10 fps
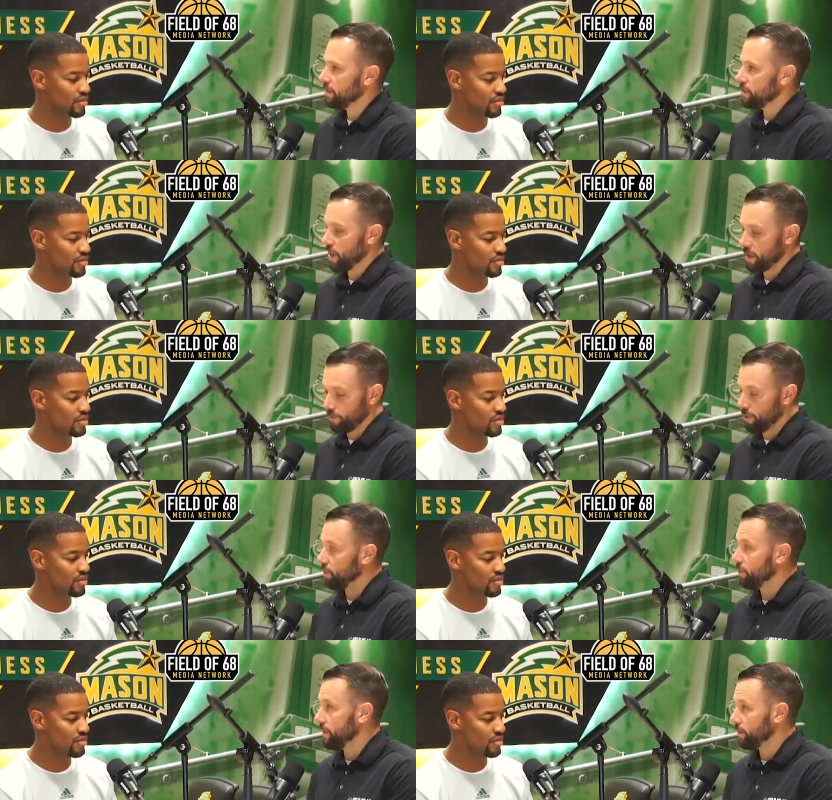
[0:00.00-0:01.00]
Speaker 1: You got a pro
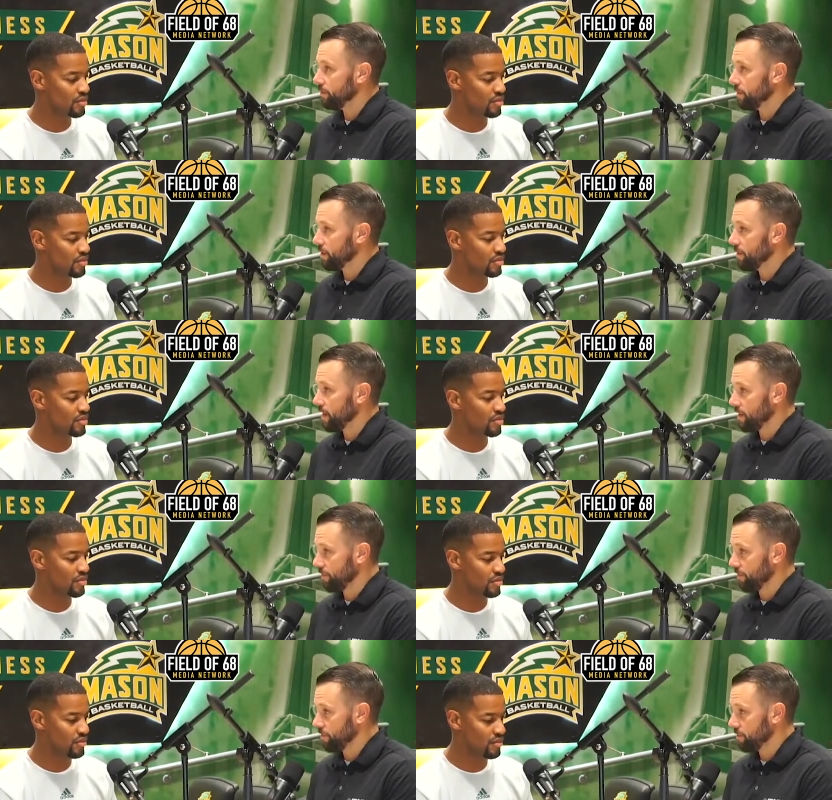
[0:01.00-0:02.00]
in the middle that can make a
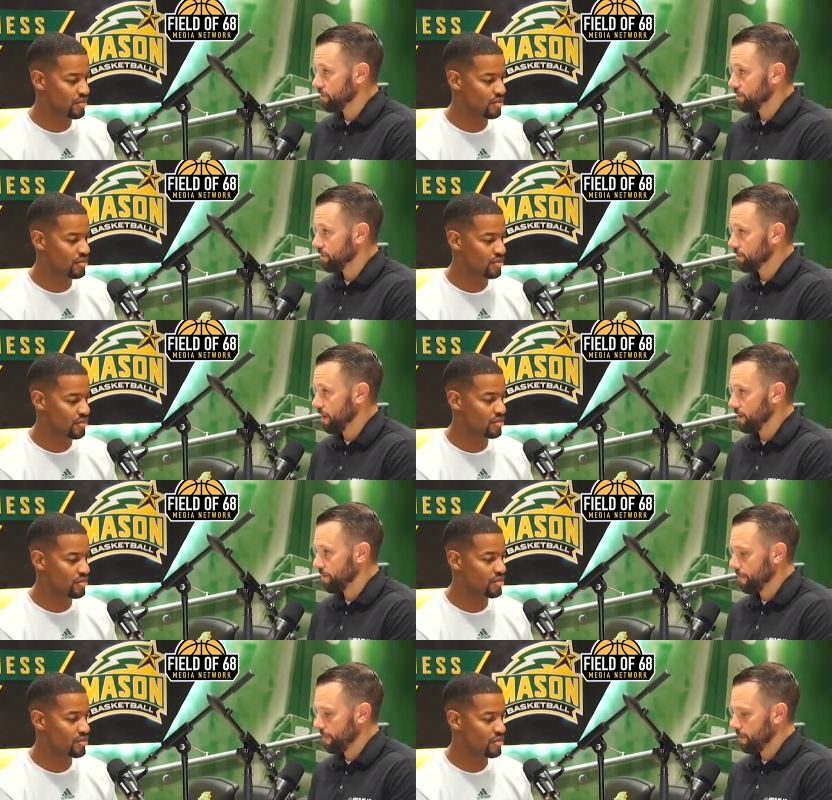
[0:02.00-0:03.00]
difference, right?
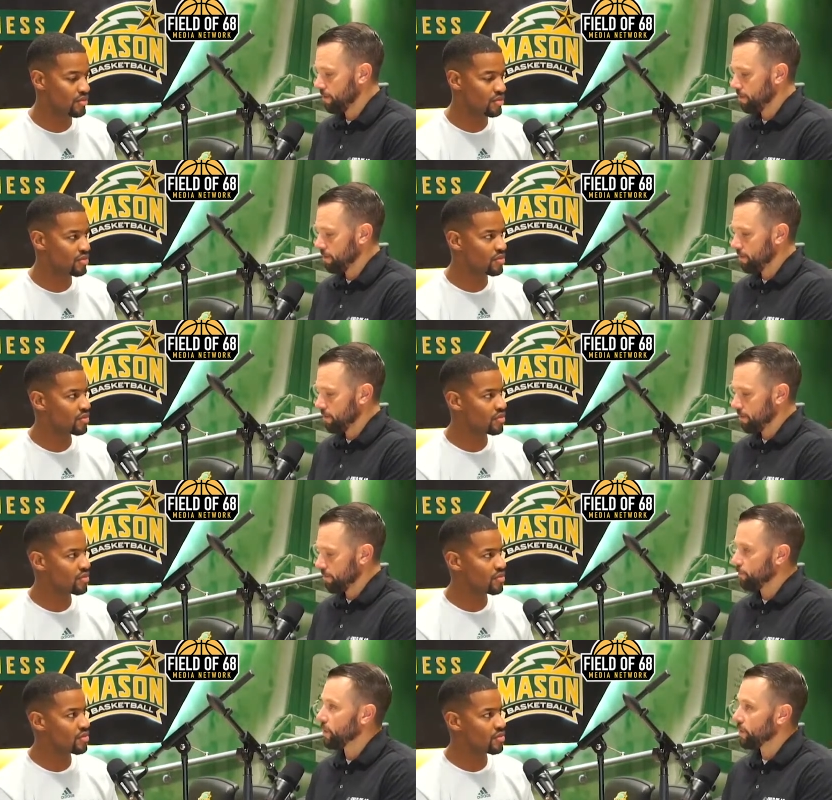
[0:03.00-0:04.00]

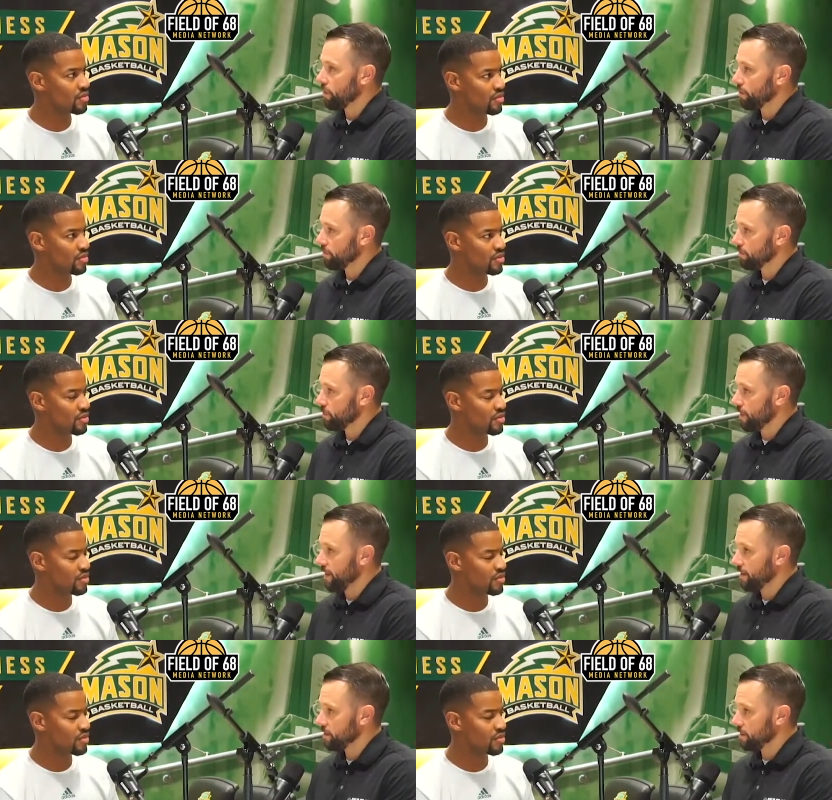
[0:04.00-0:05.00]
point guard
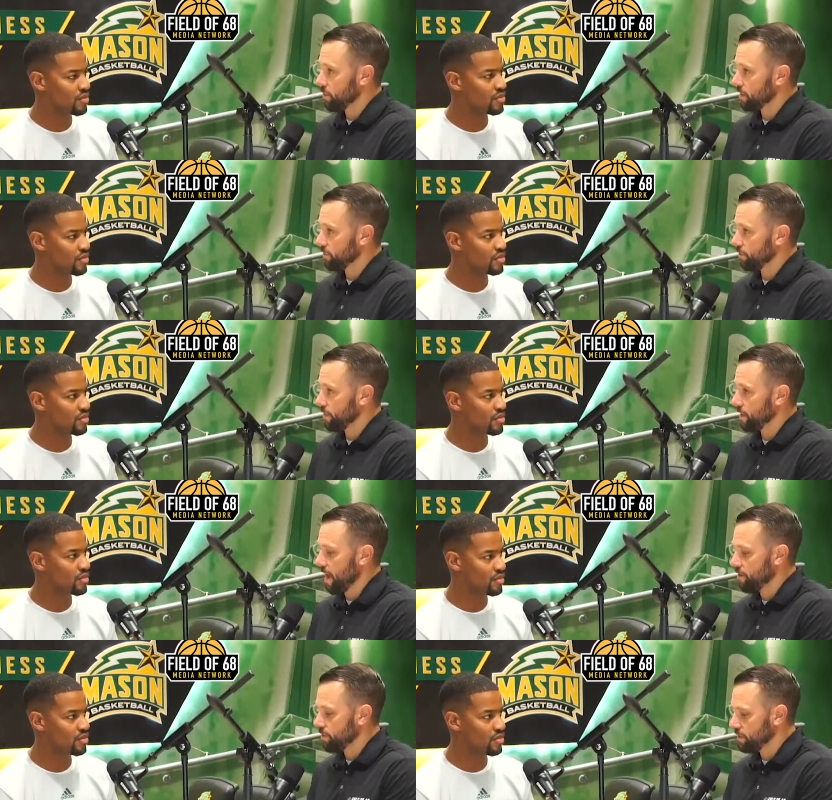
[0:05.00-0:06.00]
spot is the question for me.
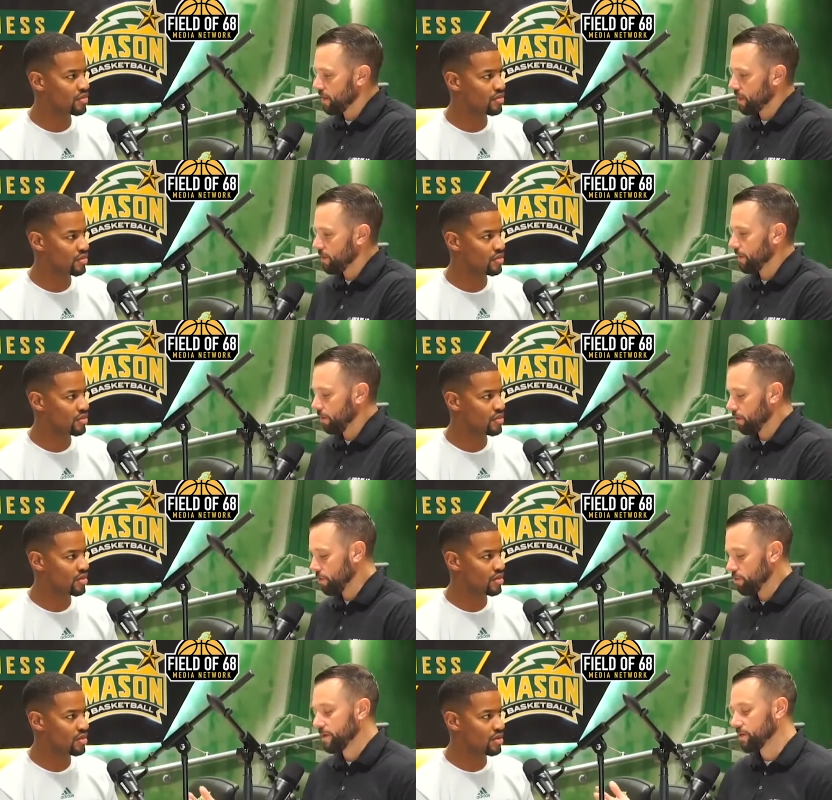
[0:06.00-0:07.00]
How do you see that coming
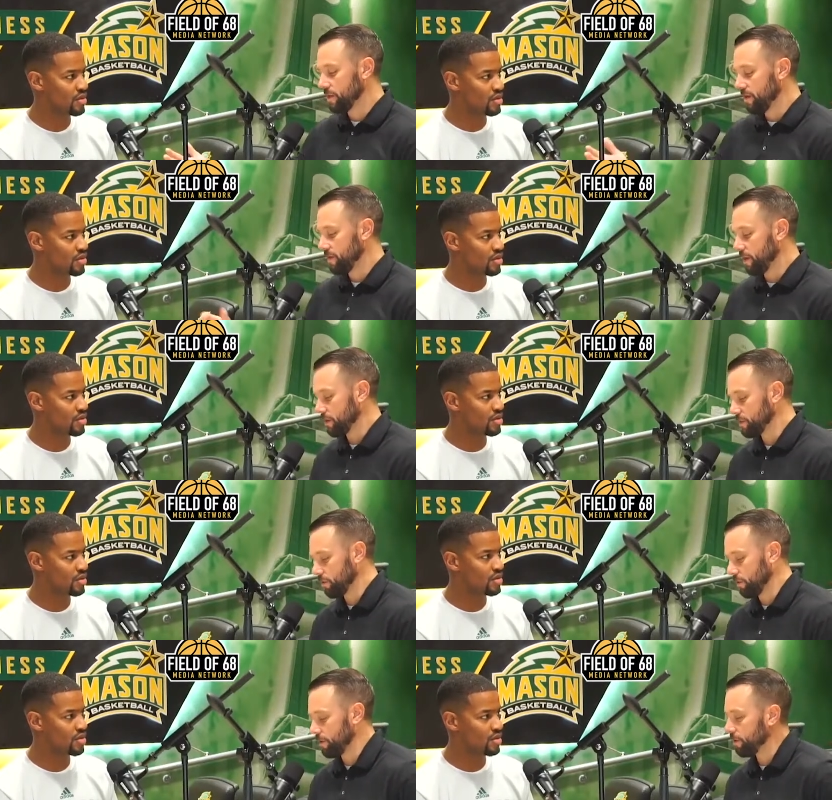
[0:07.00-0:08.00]
along? You mentioned Devin Dinkins
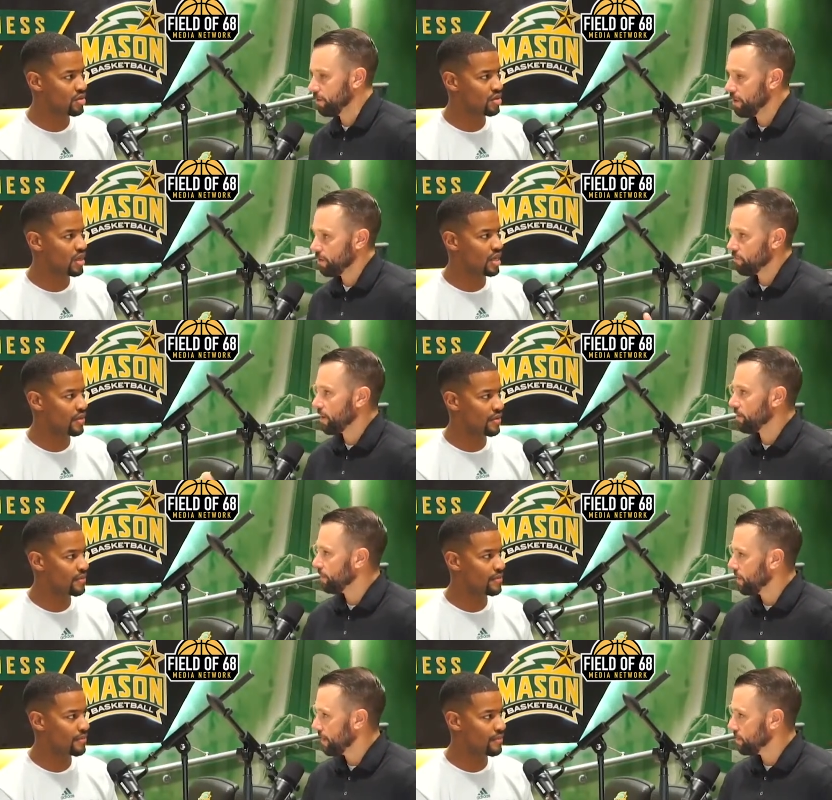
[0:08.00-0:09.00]
earlier. Yeah. Ronald
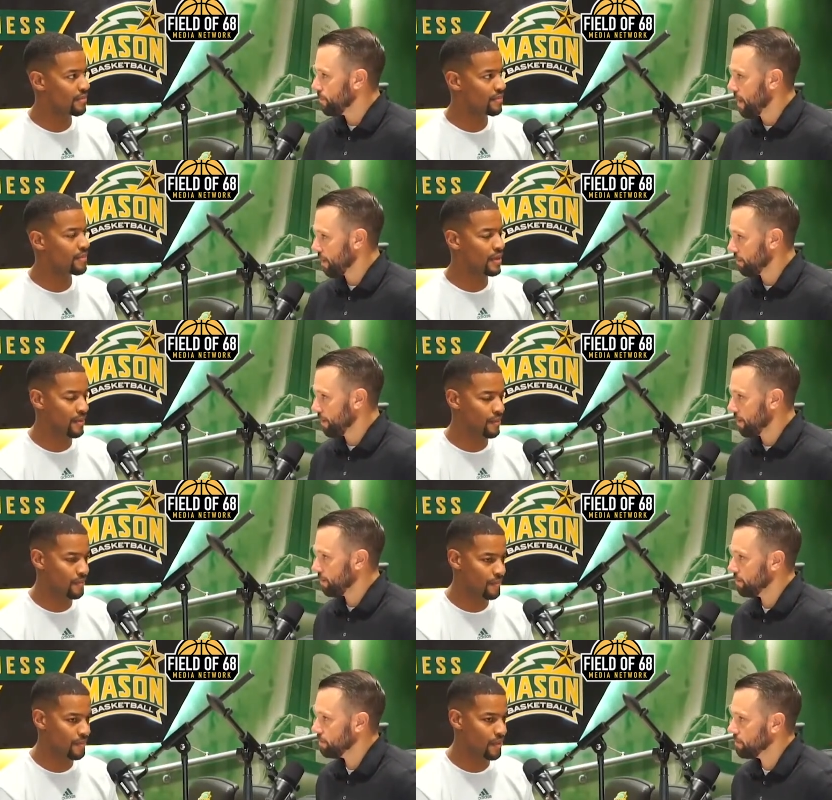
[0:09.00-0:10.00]
Polite is back, yeah. right?
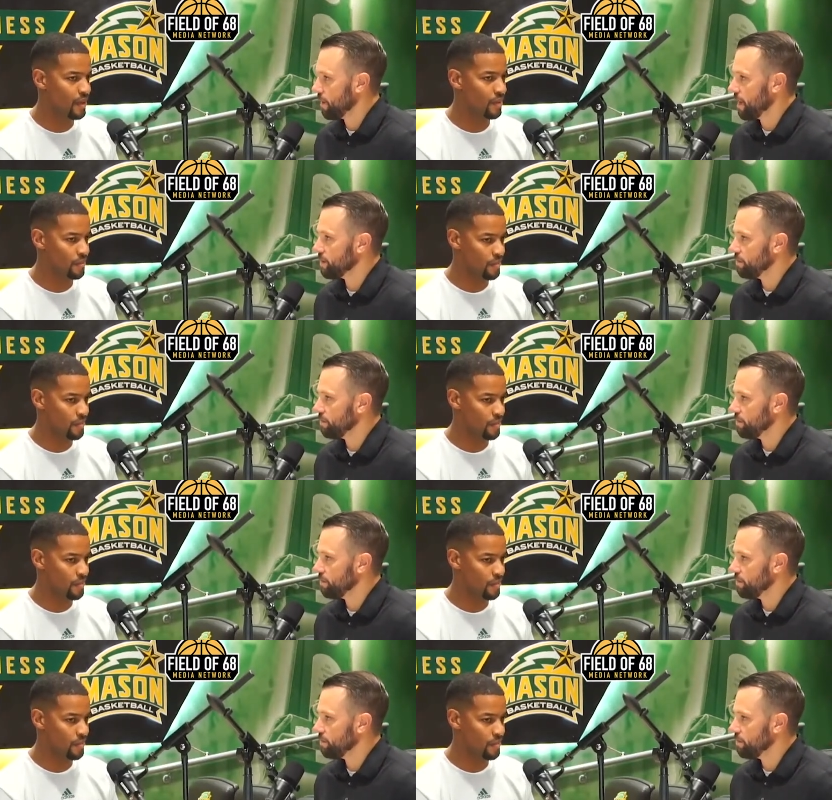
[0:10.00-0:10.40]
So yeah. how do